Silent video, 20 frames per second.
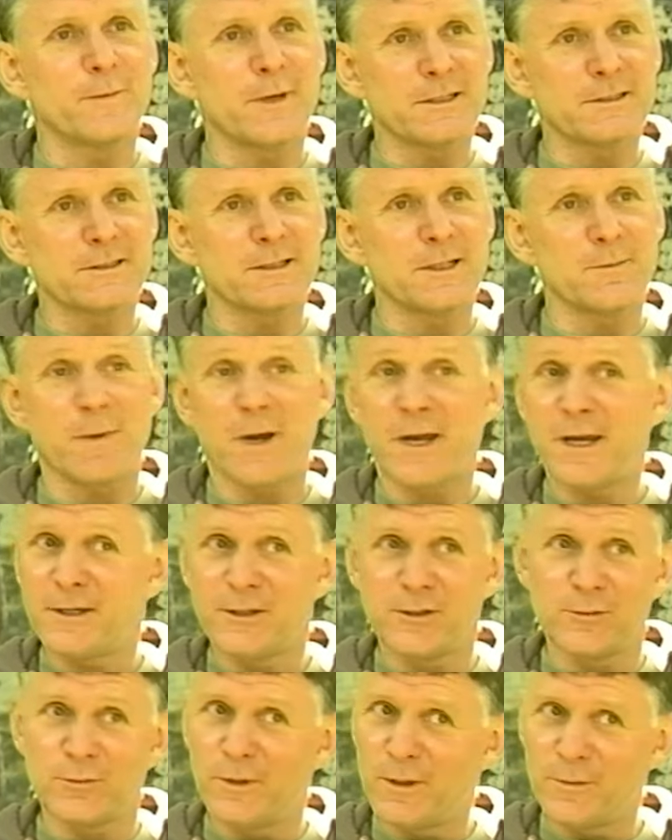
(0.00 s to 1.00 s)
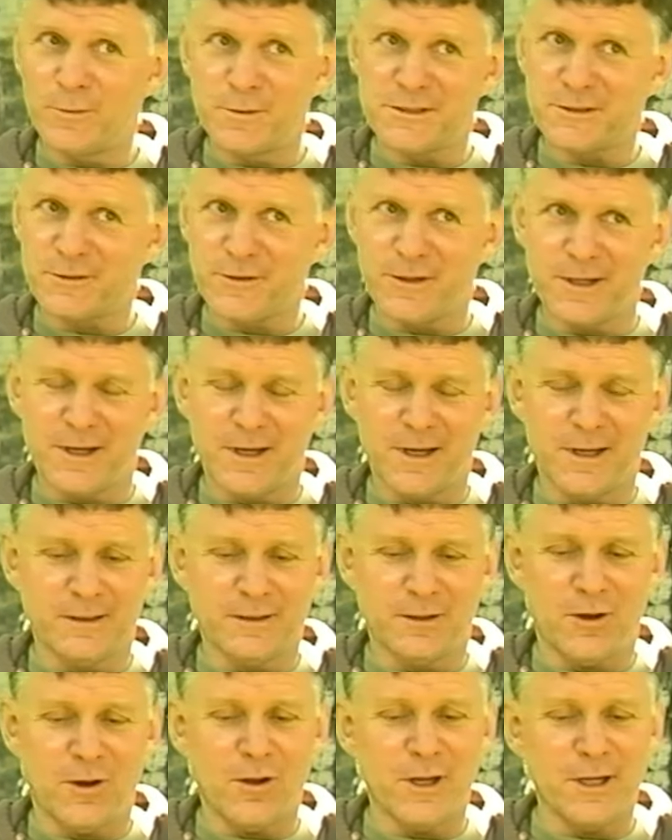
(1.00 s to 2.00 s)
my sleep. I didn't know what was going on.
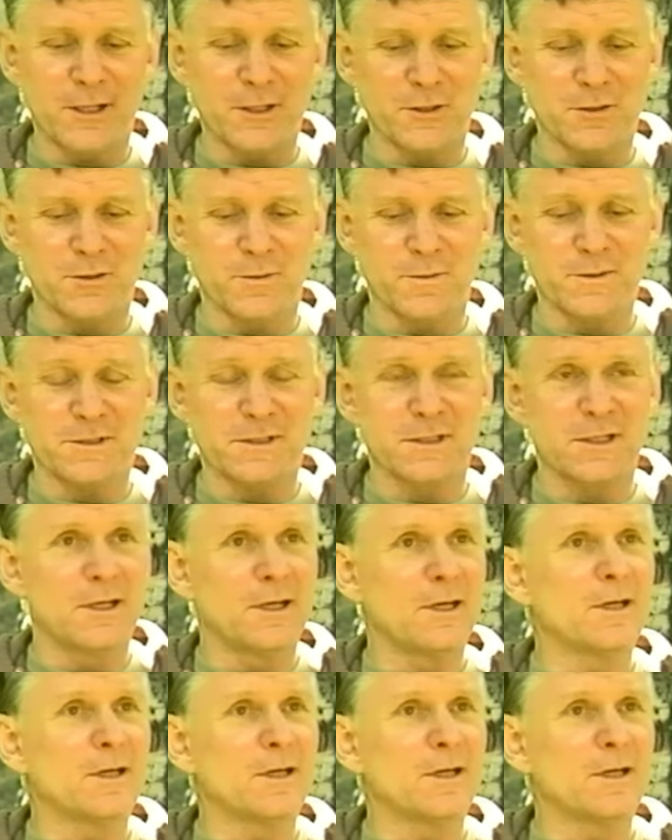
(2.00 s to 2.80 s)
All I knew was